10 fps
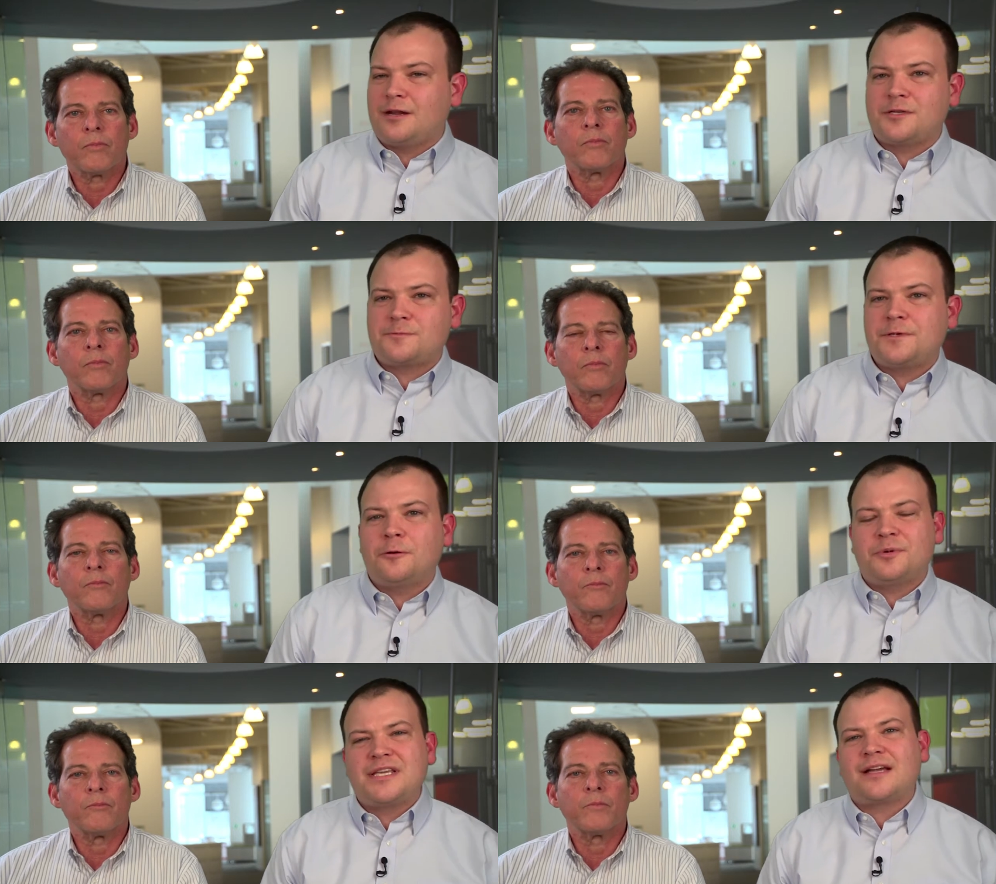Speaker 1: an MSP
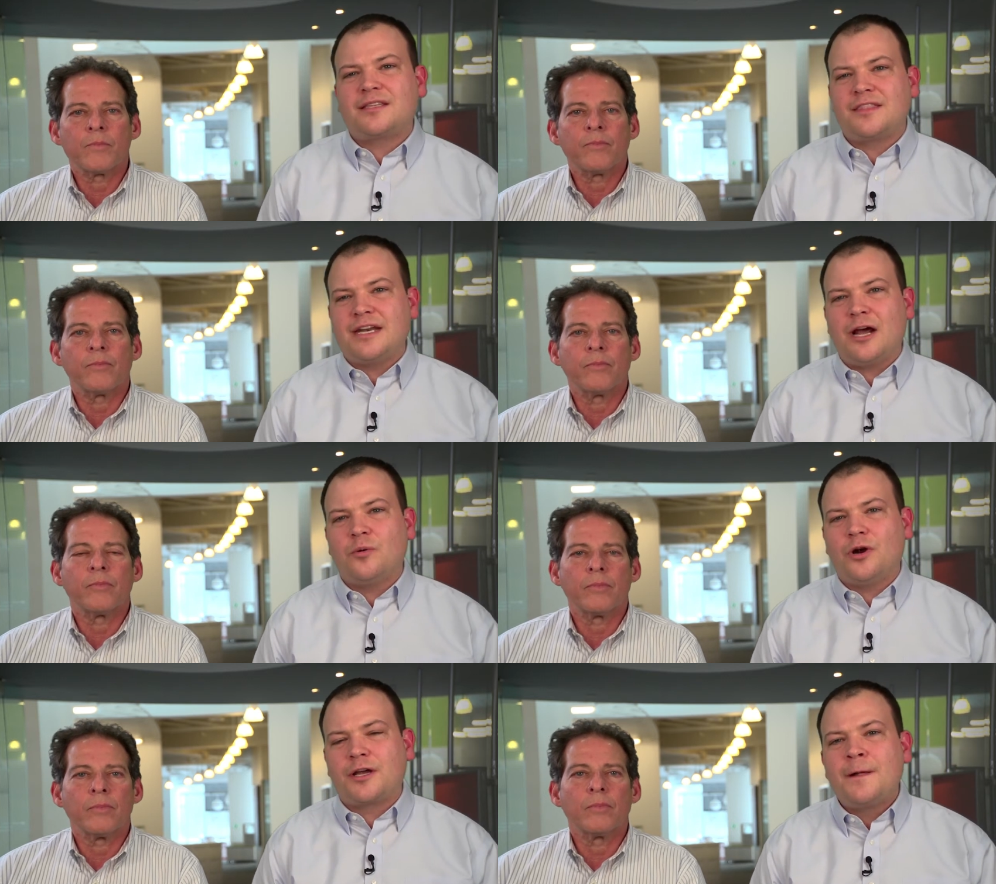you're protecting the
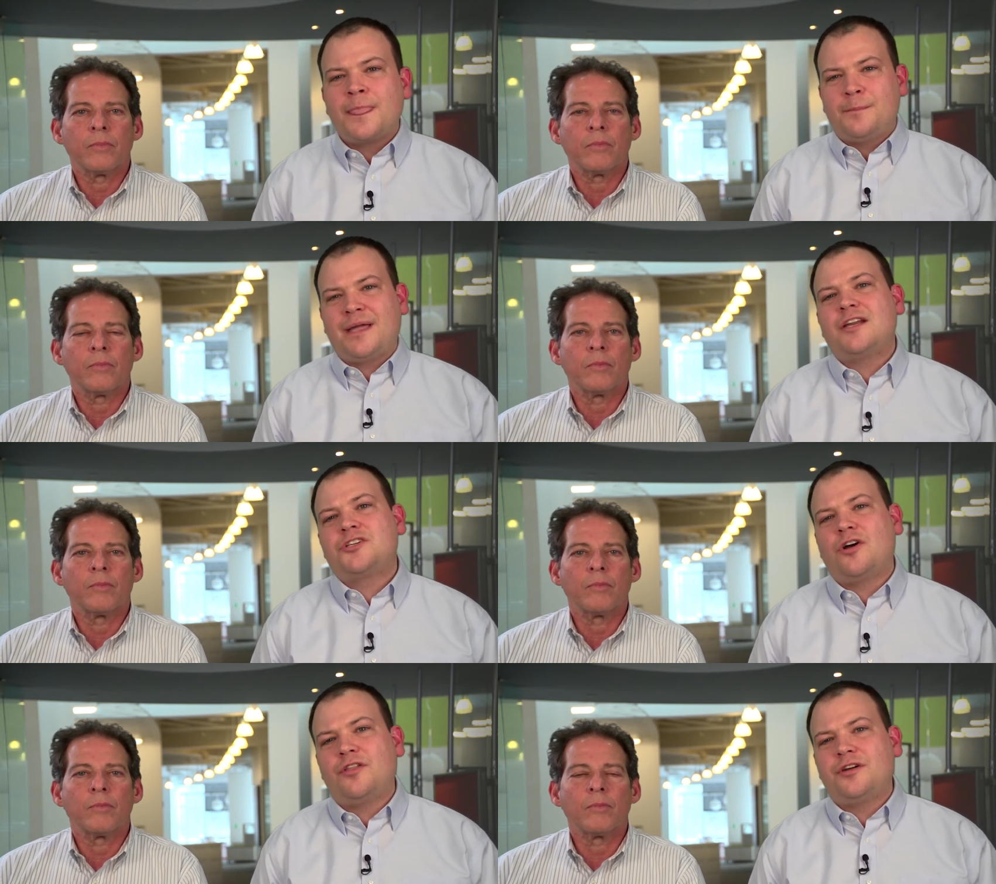network,
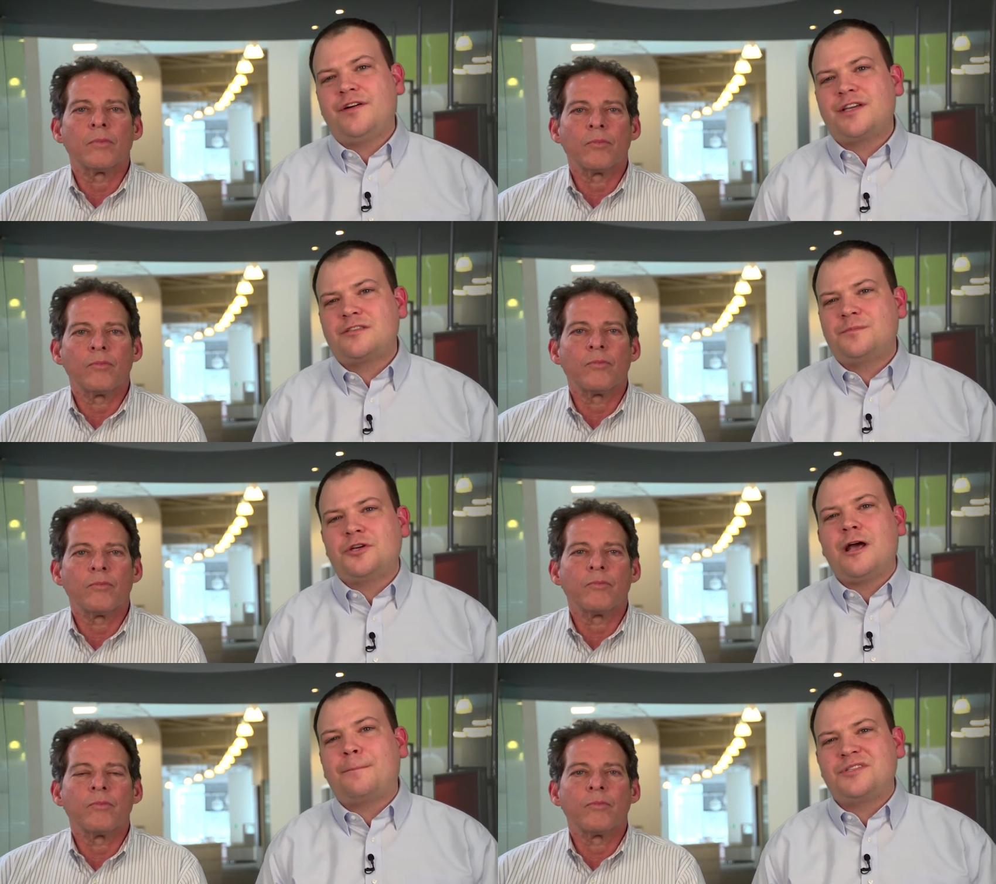managing all the devices, but
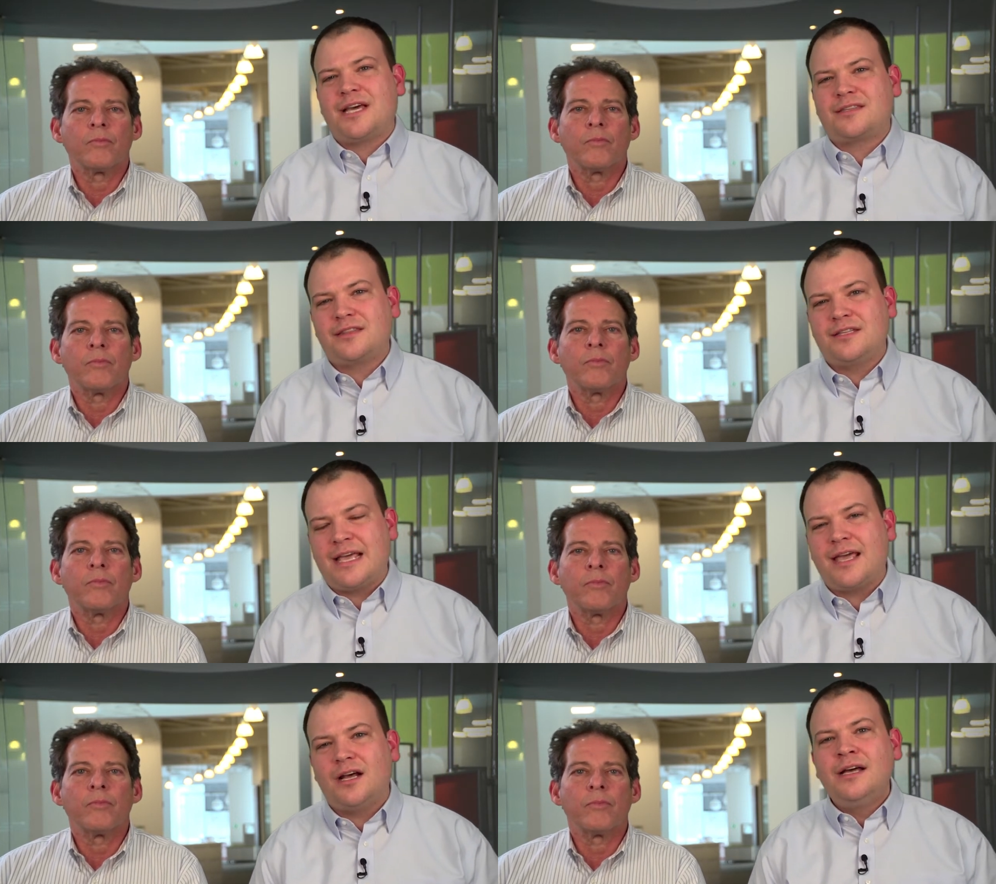you're not protecting the
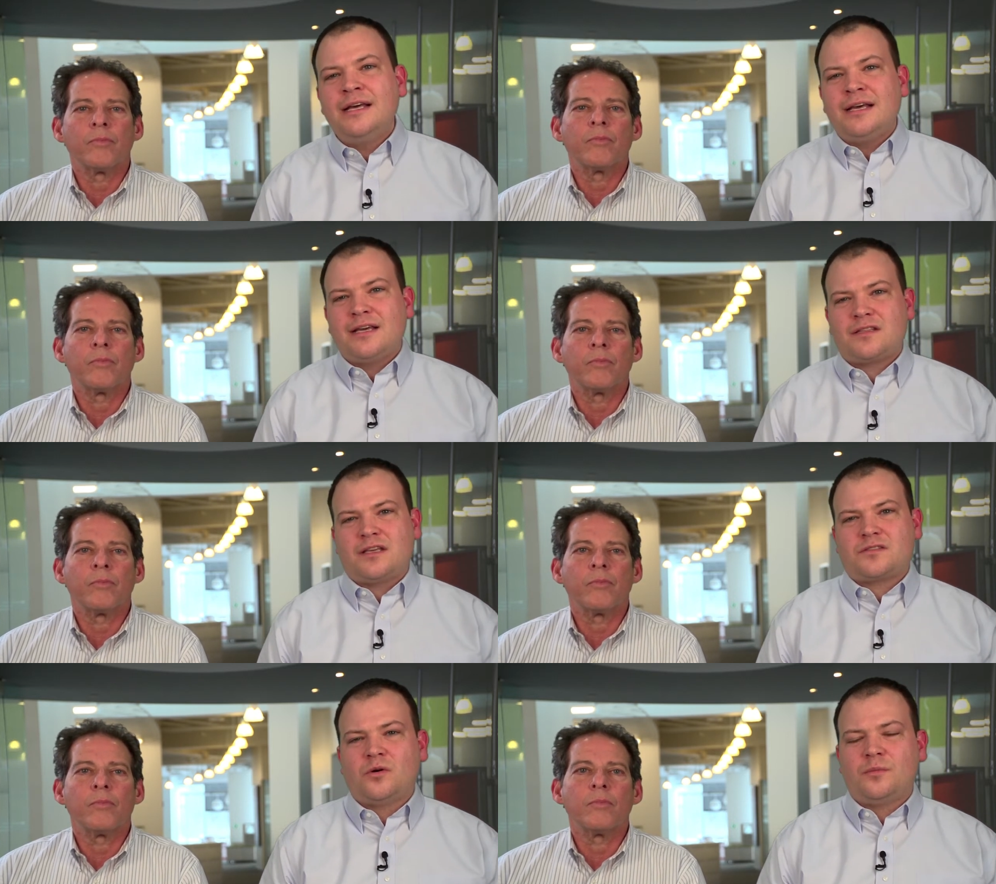data? It,
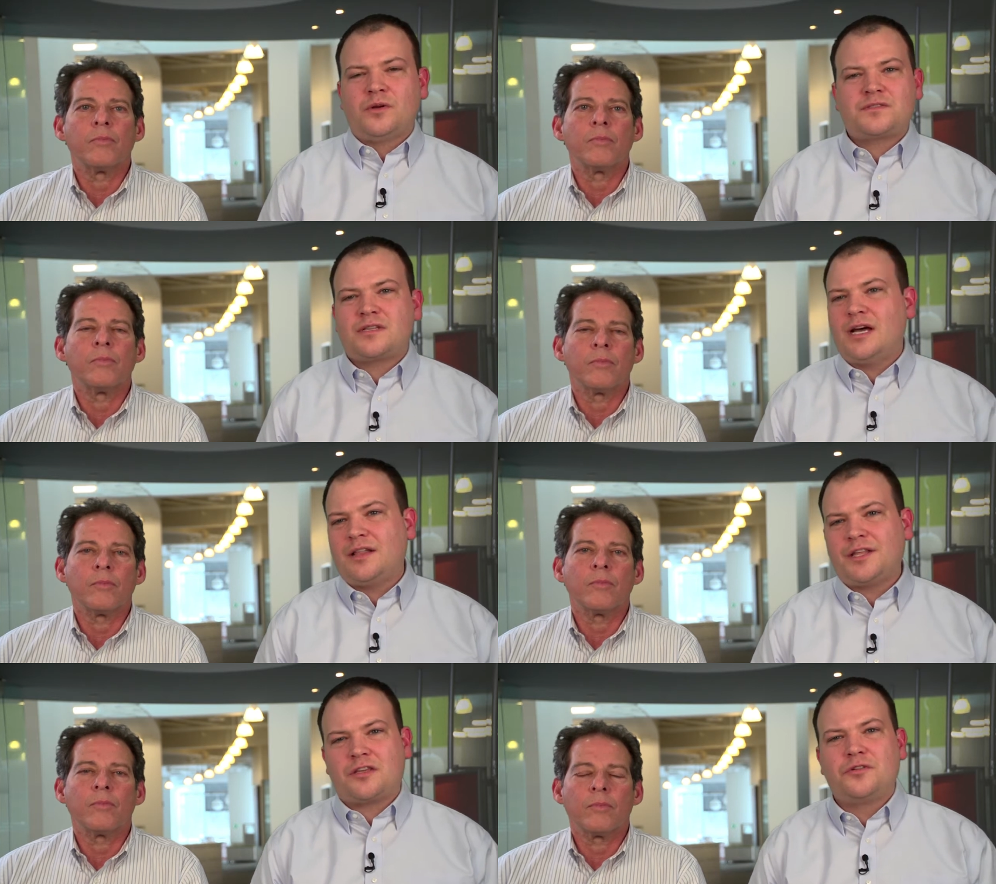it's almost
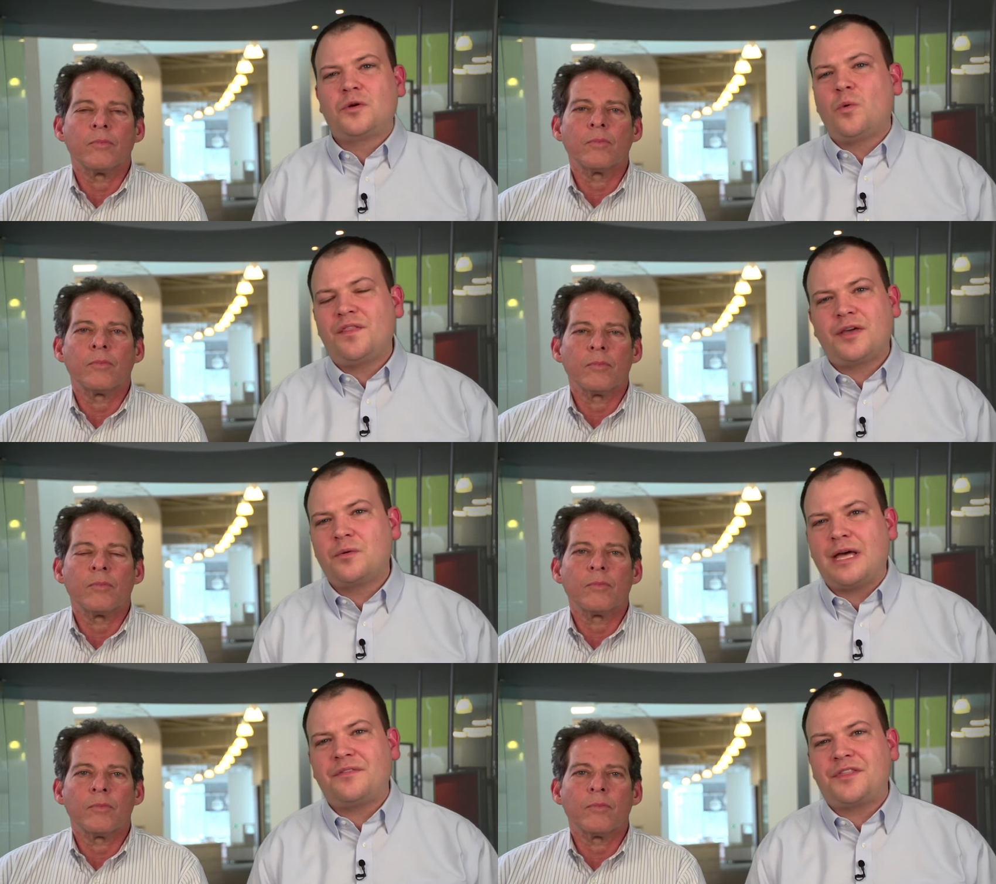uh, like you're doing one thing
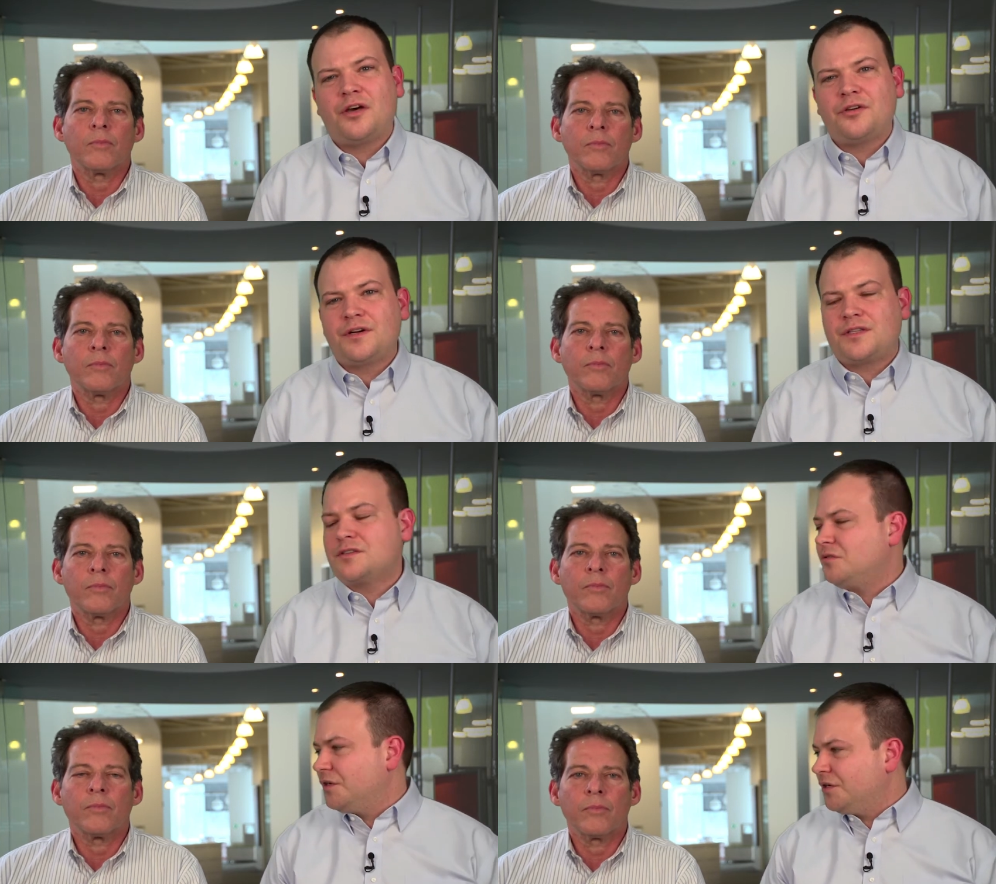without the other. It
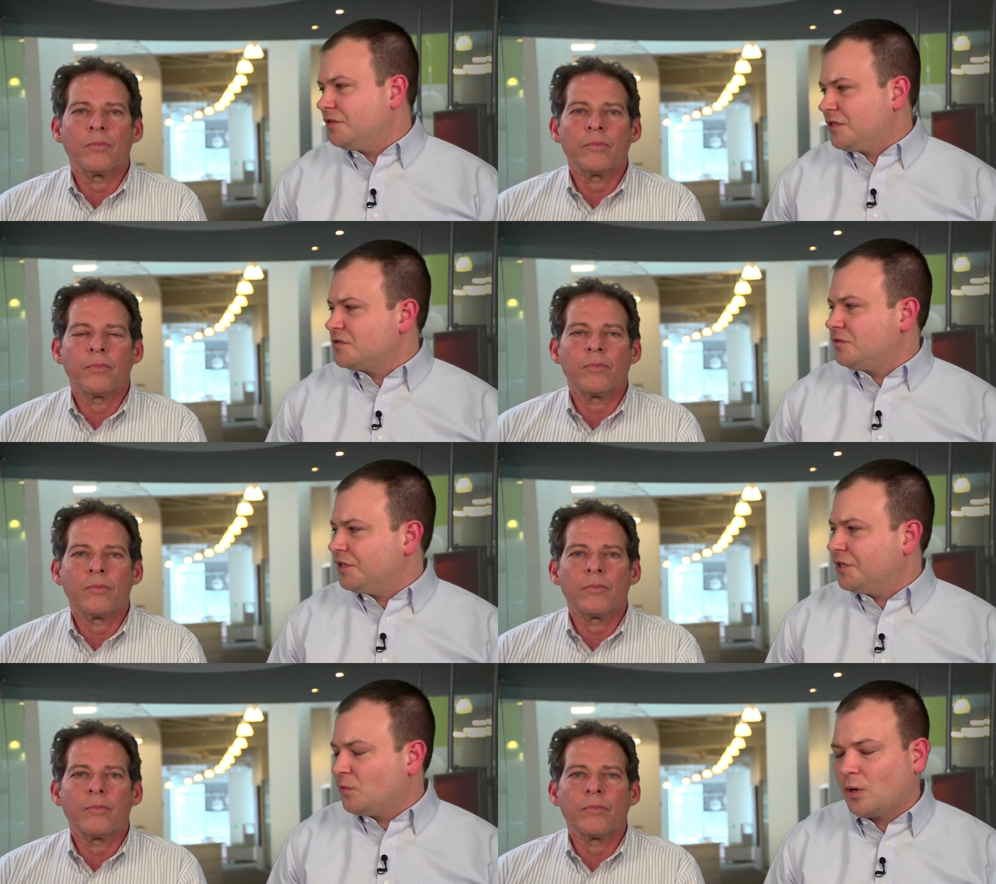doesn't, re- it doesn't
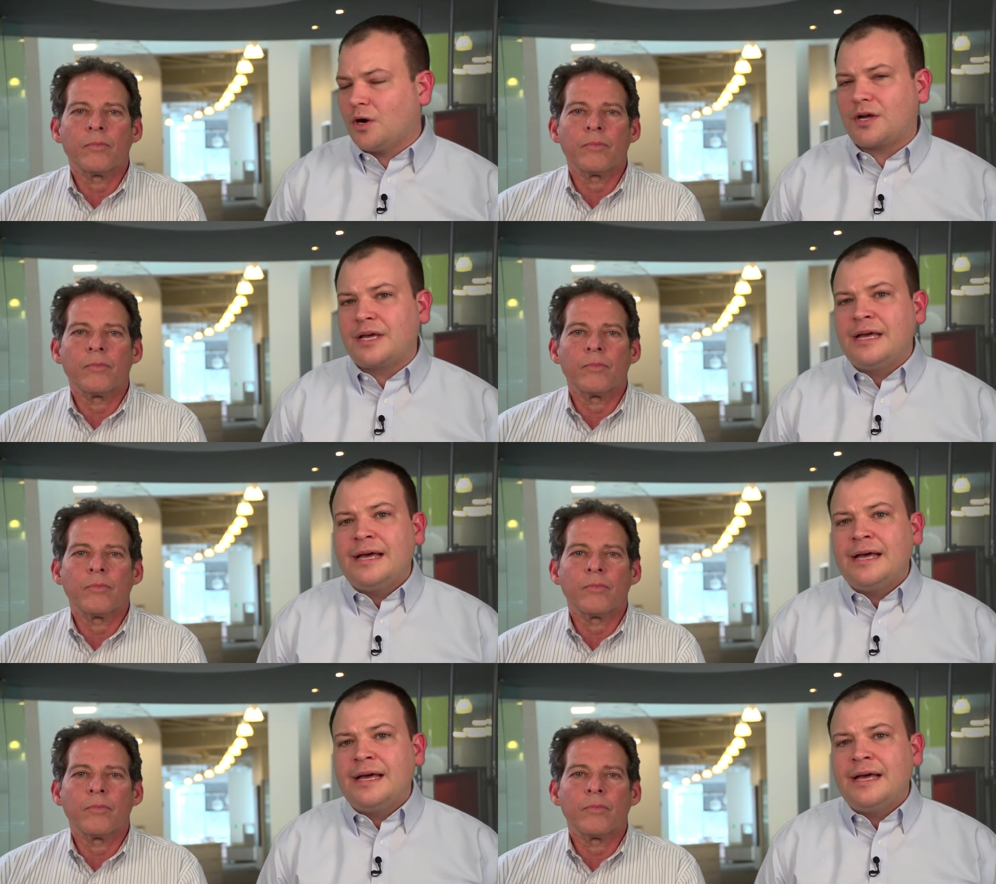really work.